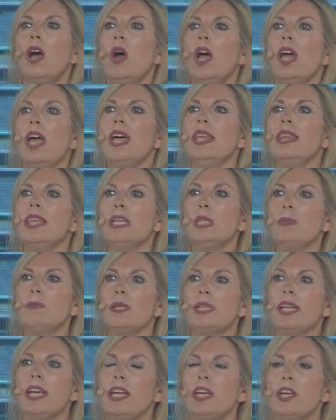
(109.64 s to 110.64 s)
In this
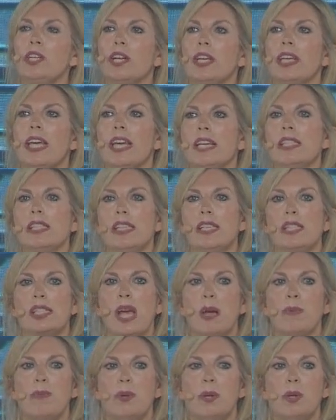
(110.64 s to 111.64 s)
particular case
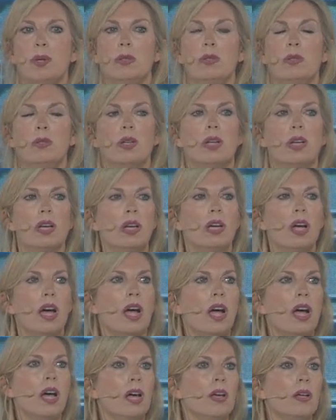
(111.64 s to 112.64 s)
example,
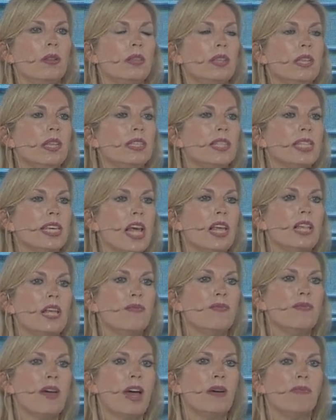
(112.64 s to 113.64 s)
the
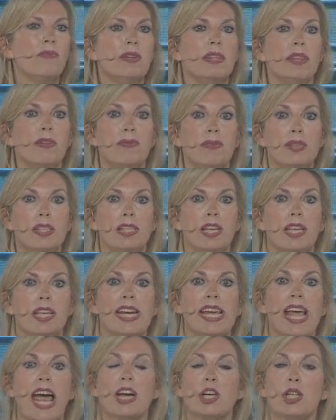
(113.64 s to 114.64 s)
TLFF and the
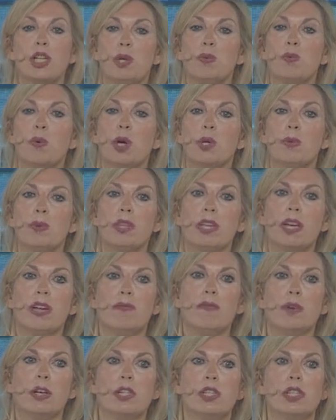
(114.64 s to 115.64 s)
facility actually worked with
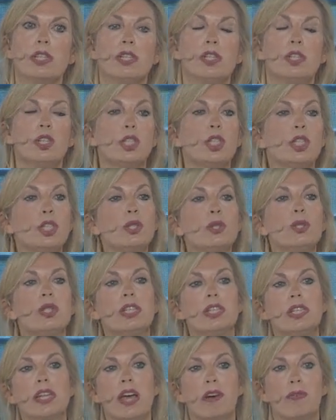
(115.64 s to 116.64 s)
Convergence to use
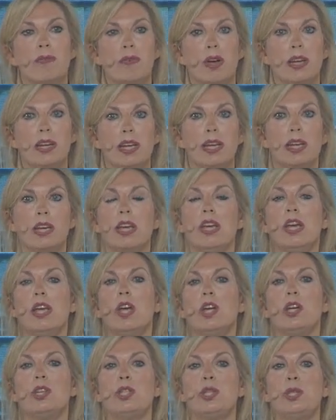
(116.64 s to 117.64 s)
design funding
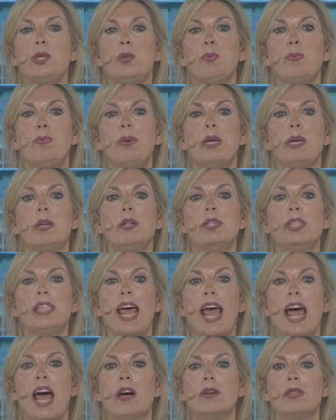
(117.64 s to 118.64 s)
to build
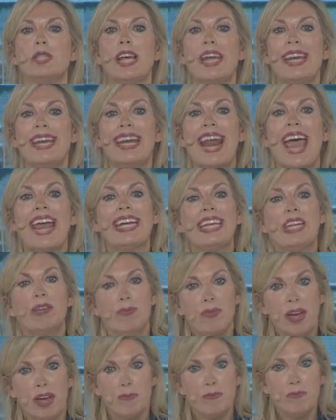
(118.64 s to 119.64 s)
out a
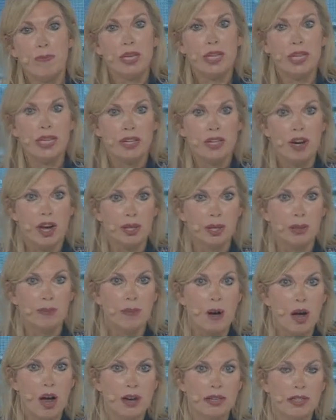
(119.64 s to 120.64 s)
$95 million
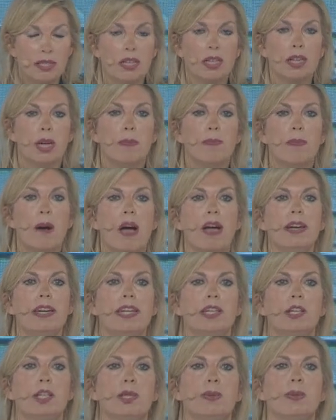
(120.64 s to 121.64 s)
bond, a bond
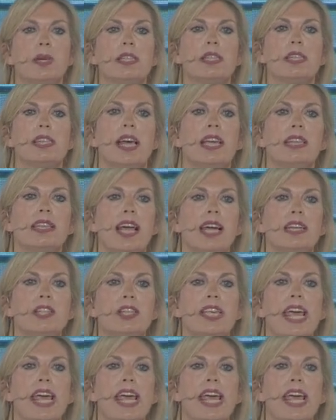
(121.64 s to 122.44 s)
issuance that led to